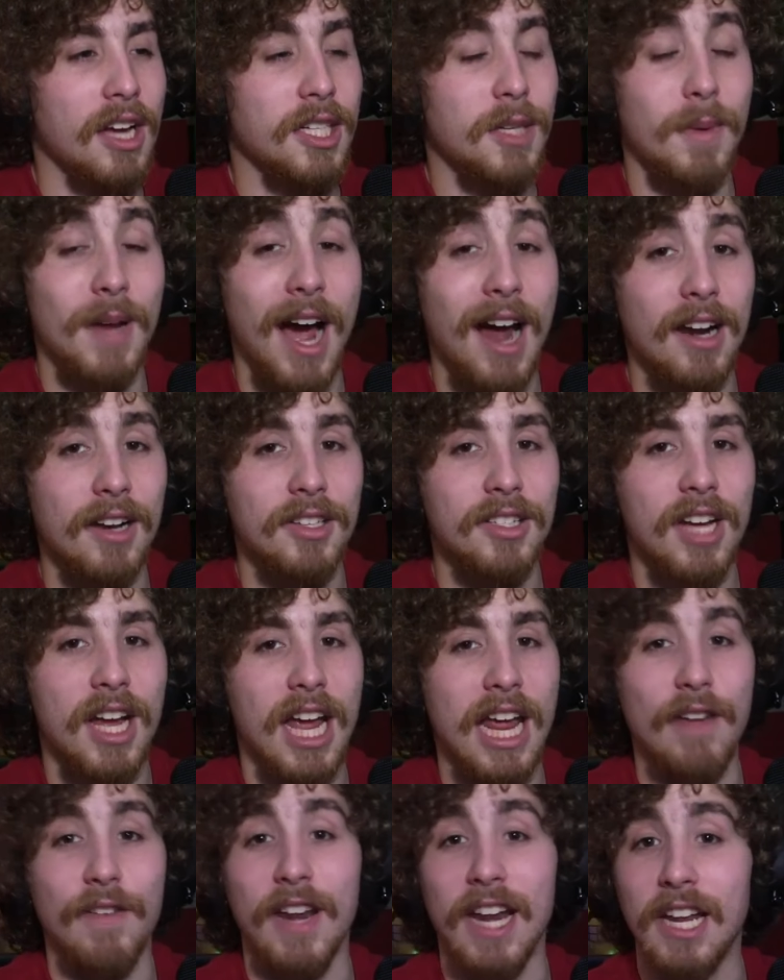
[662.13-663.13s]
to be honest,
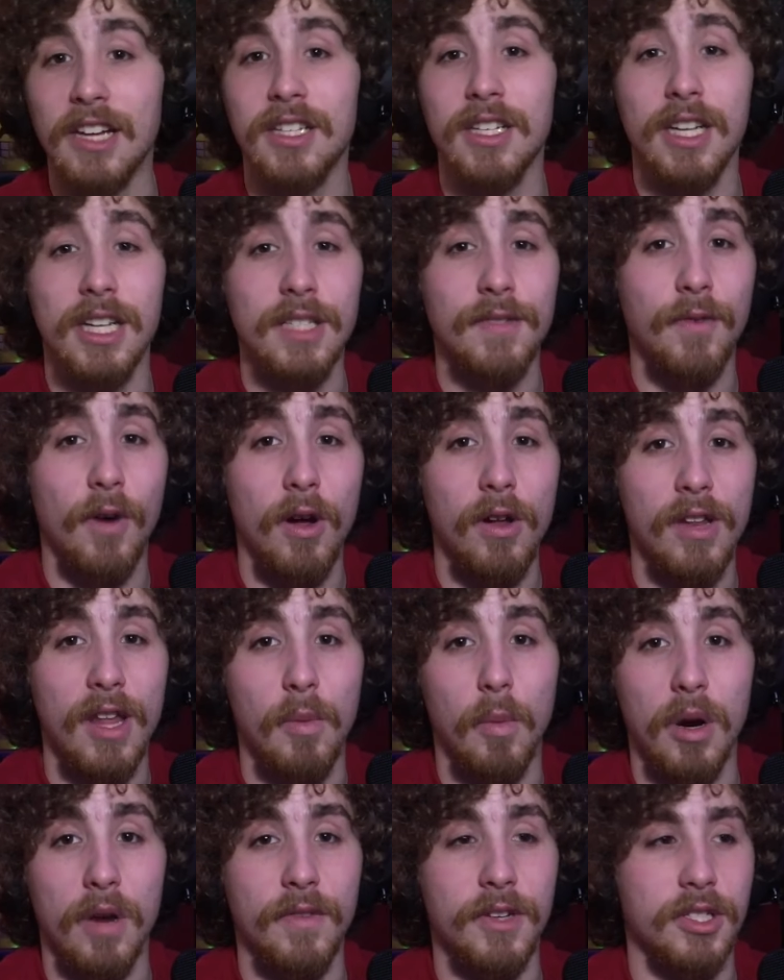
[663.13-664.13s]
if it isn't his fault,
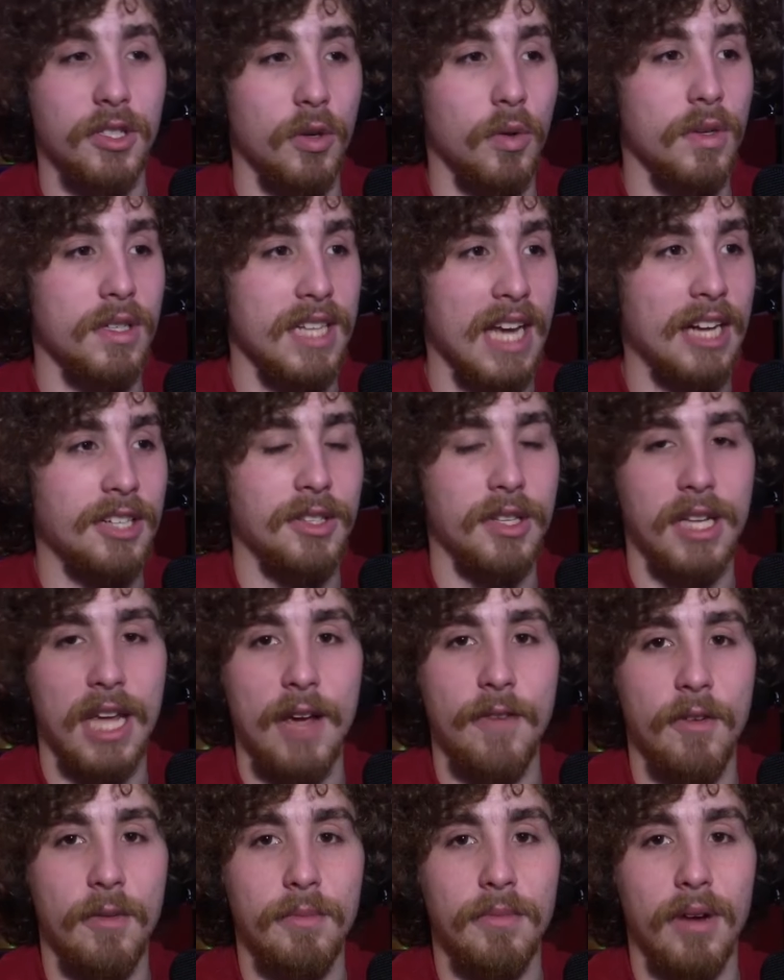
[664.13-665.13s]
and one of his goons actually
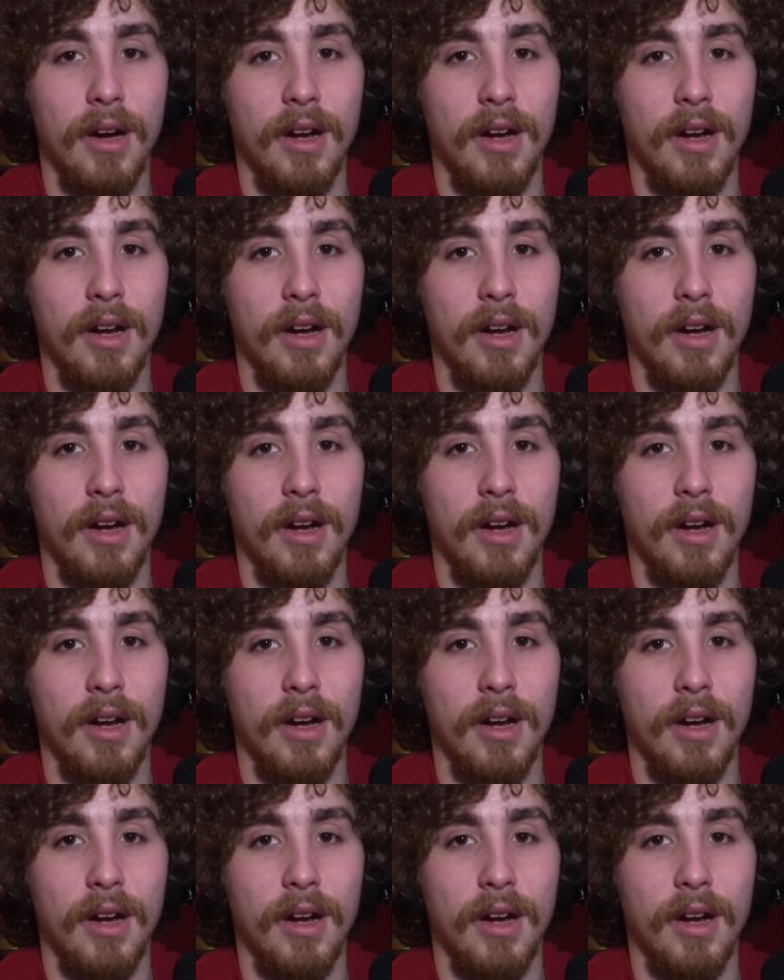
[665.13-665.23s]
gave him